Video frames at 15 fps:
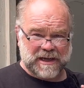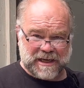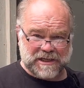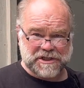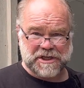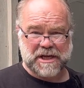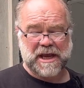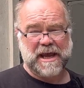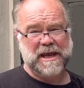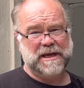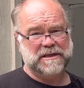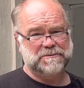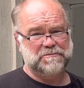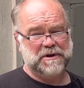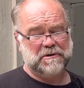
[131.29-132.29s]
NGK
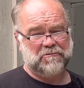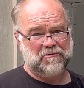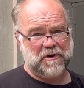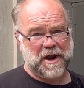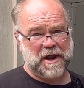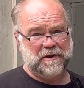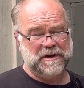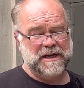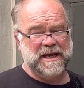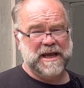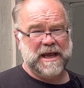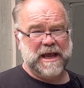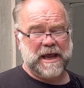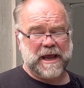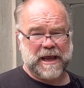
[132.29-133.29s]
has been around,
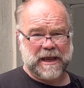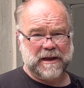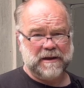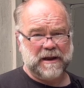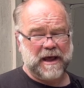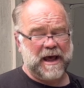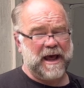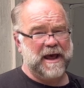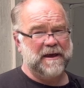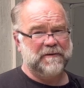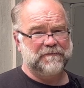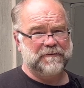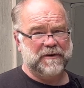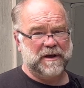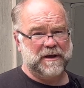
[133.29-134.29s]
and I
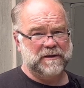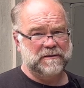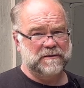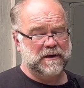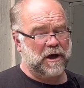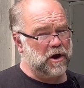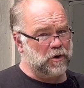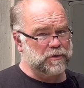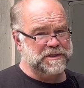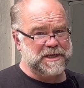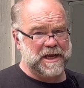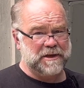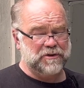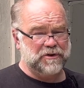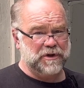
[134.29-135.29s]
have always
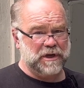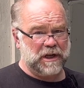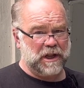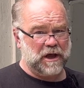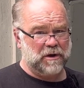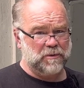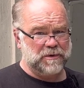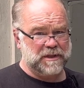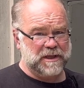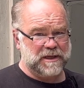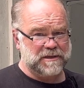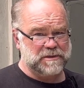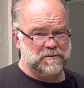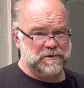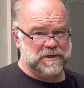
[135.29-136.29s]
had good luck with
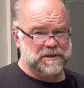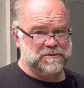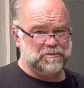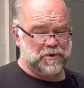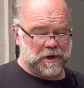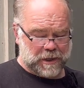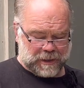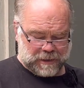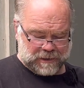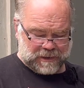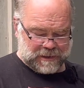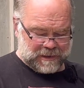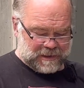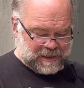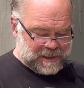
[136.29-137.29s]
this product.
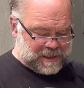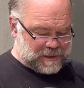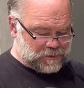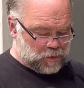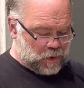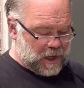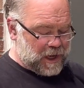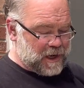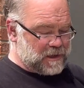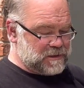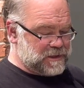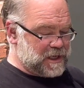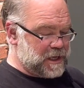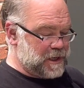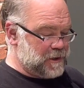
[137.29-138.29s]
These
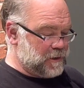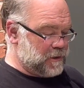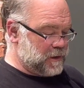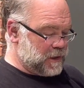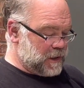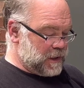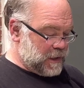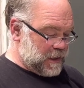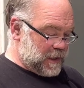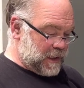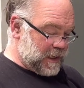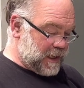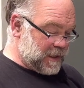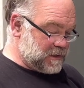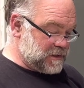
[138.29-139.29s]
wires here,
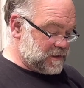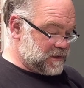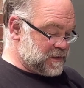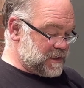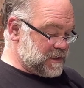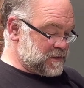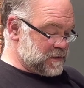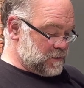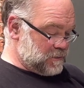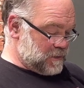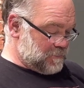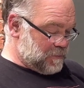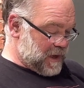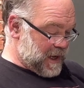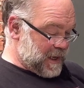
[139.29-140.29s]
it actually says on
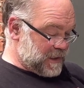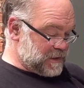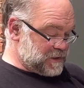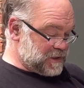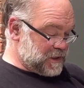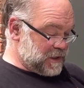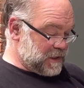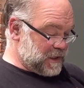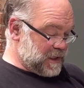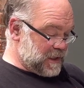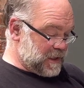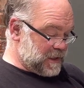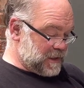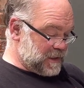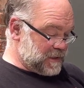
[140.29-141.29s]
the packaging
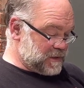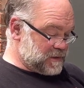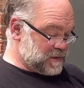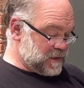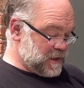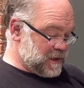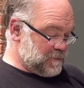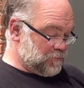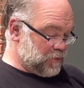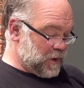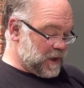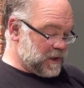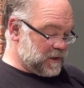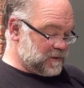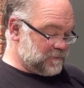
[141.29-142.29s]
it is a
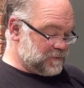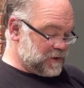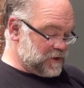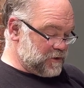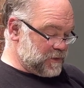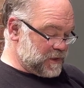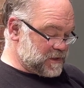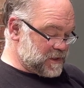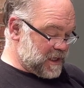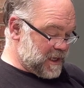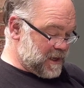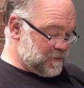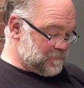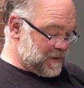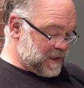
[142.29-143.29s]
product of the
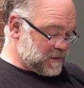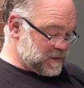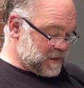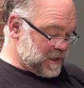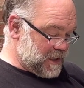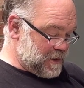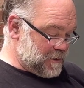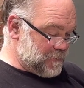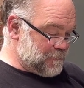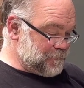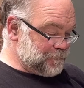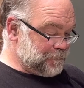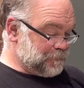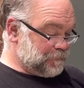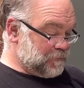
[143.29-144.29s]
USA and Mexico,
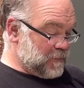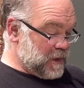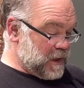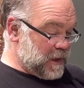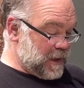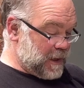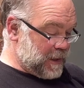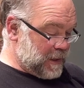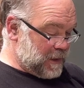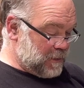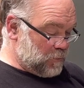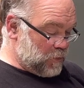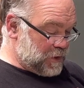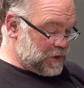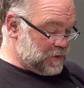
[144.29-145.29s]

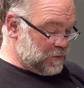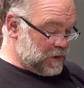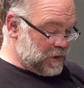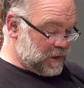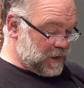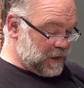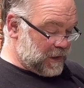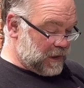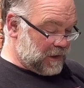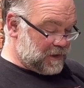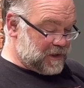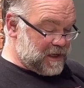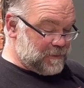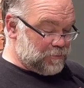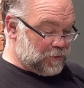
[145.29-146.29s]
and when you look a little
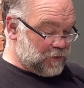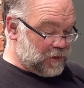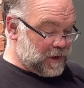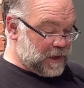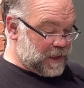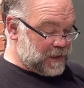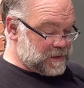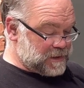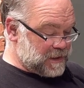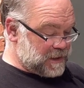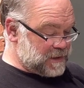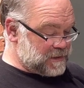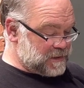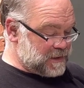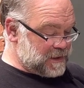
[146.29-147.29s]
deeper, it
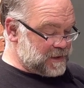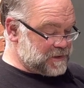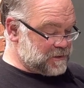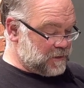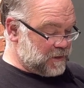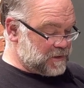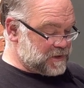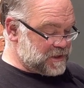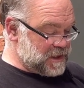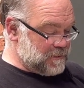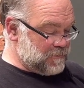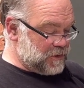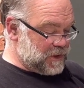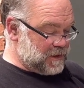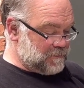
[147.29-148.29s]
says these are
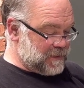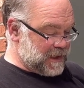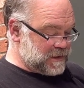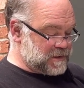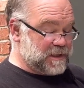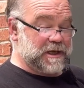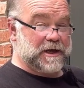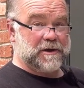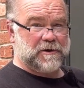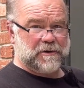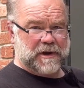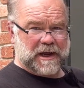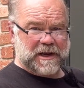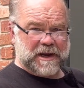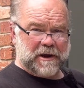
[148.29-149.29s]
assembled in Mexico
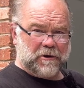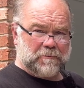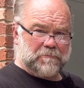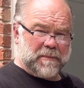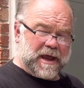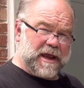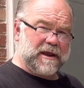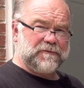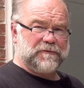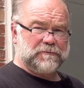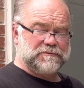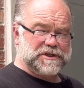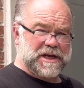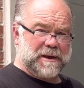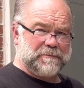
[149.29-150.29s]
and they are made
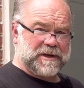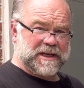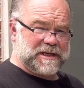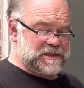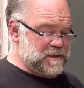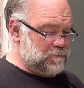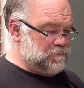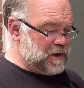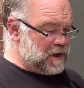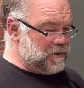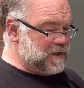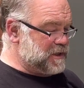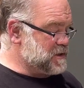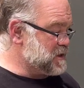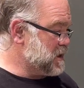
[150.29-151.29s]
from Japanese
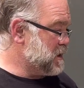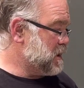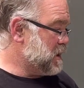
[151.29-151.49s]
components.